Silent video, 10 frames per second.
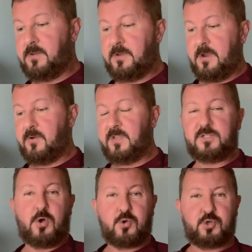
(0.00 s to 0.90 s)
You know,
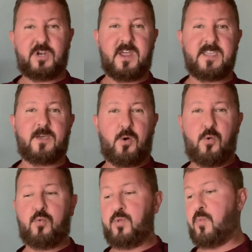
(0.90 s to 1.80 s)
indoctrinate
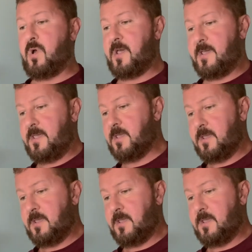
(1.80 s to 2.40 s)
all the way.